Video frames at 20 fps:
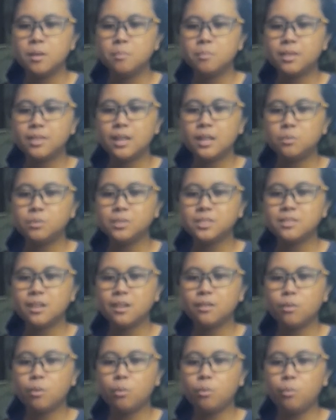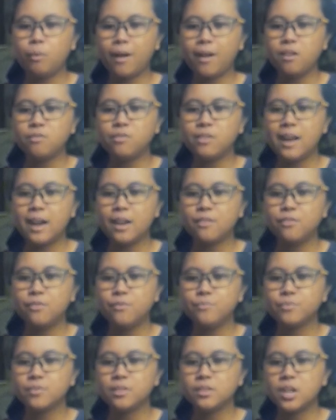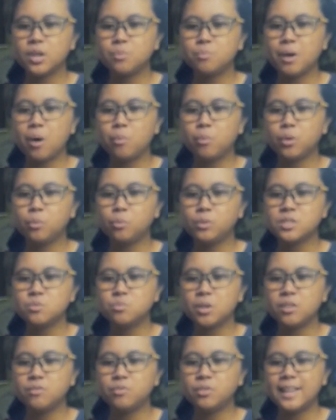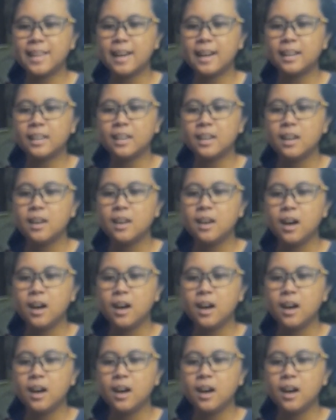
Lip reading: But that was their way of life. Their power was dreadfully high.